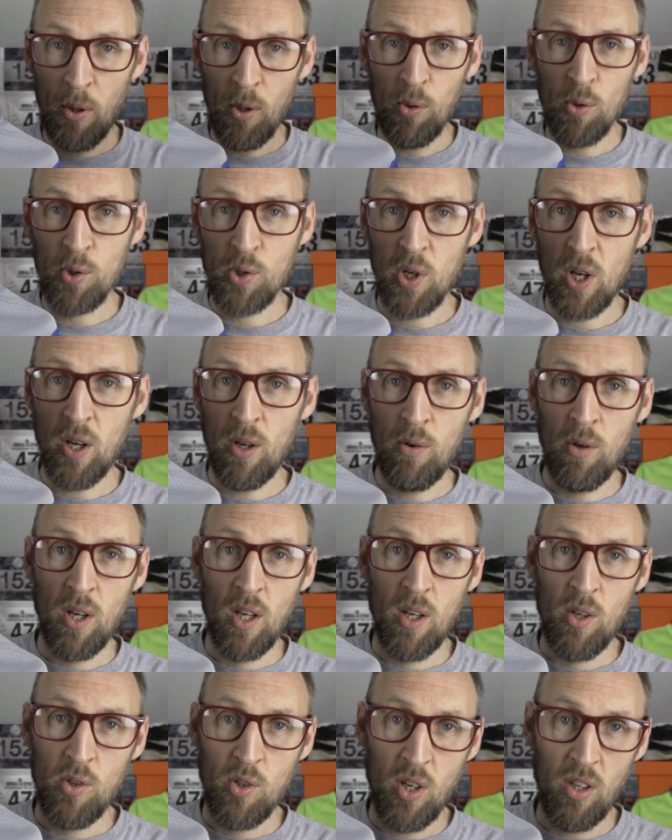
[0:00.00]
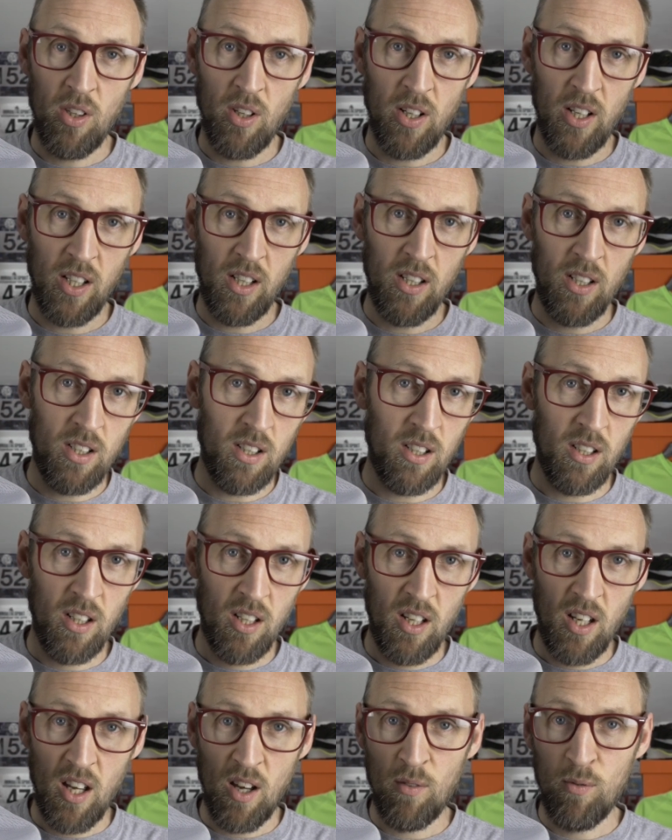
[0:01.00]
but also so that I could
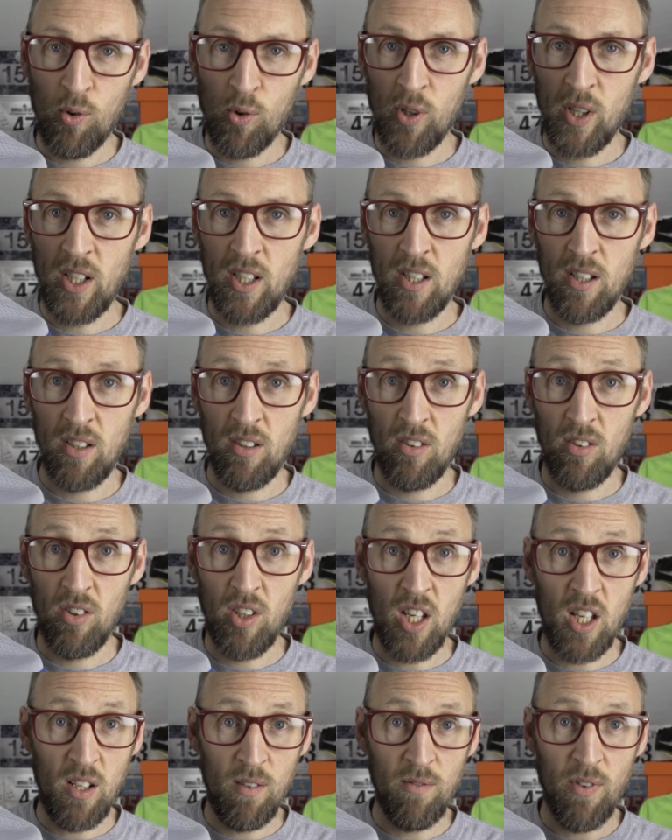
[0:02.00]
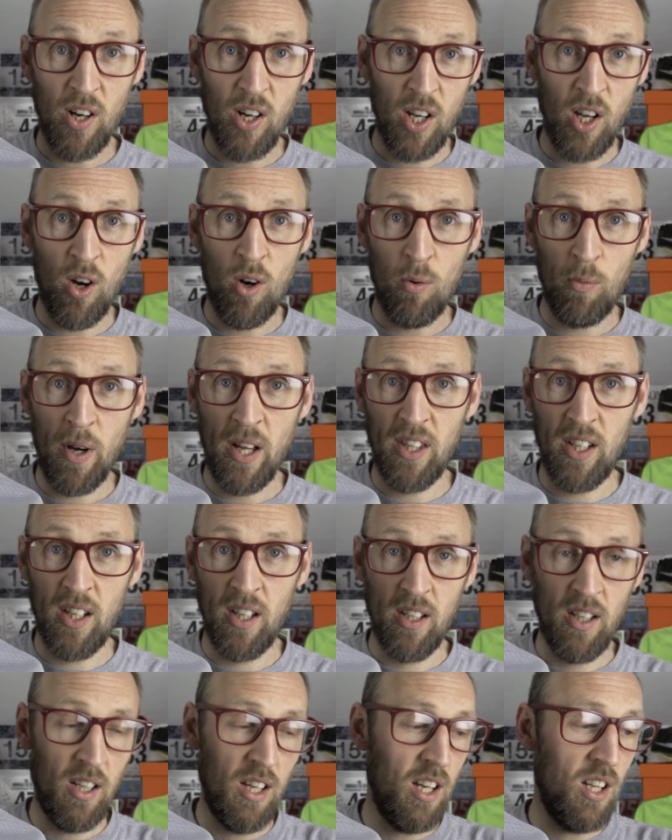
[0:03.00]
avoid the very hot
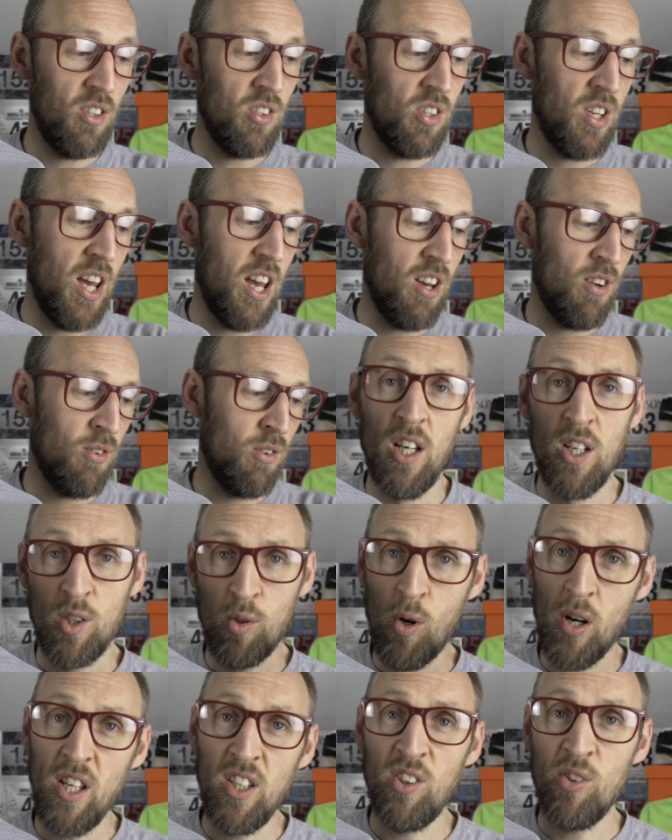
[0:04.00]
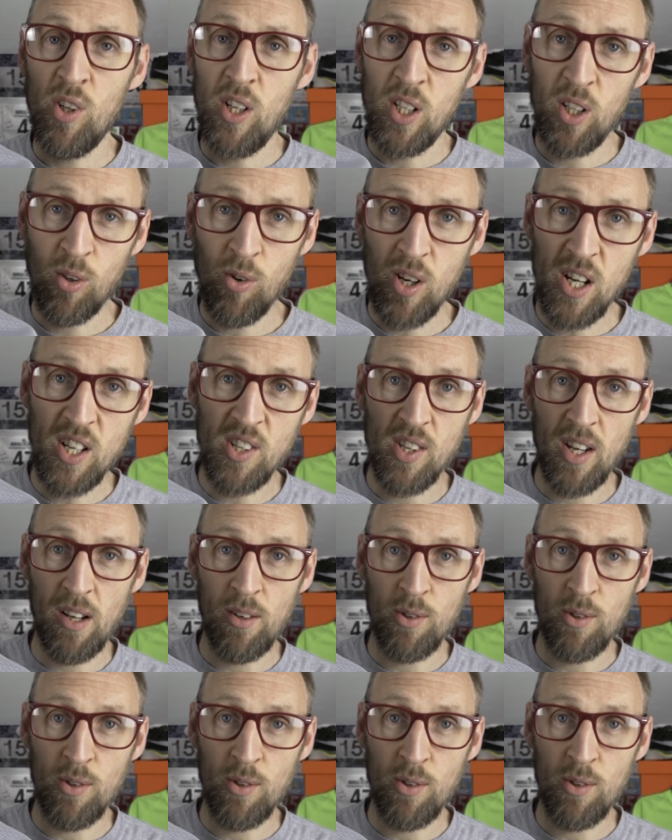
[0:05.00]
weather. It's now 23 degrees